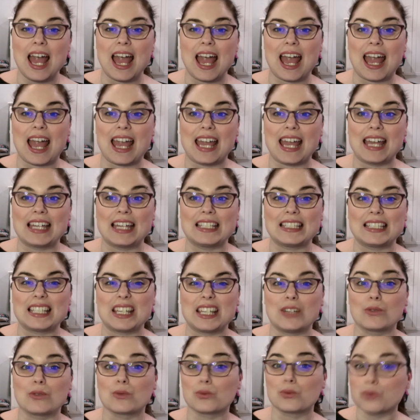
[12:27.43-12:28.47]
And
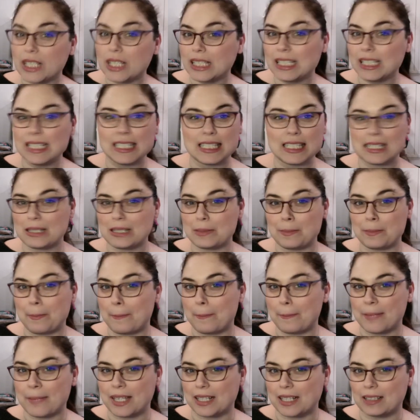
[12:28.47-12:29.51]
it really
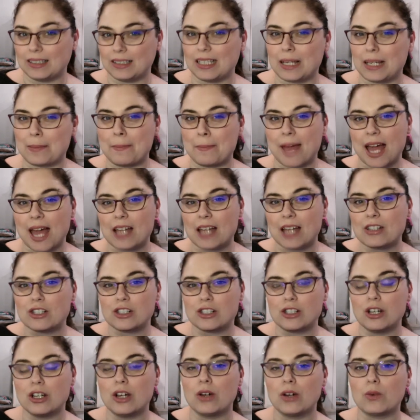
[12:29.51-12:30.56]
didn't
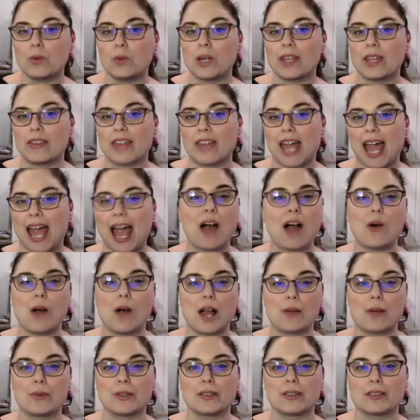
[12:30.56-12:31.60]
mesh with how
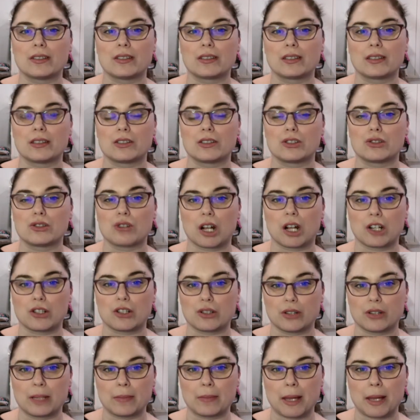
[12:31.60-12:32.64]
I was
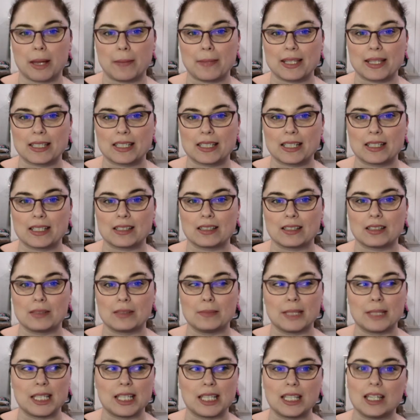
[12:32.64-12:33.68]
structuring my business to
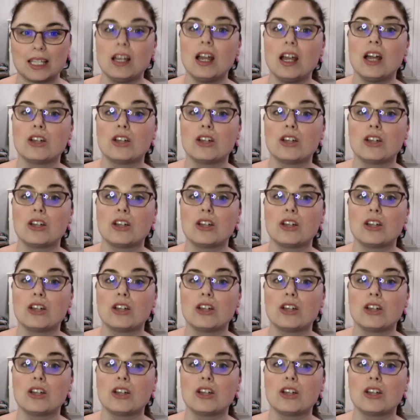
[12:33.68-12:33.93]
be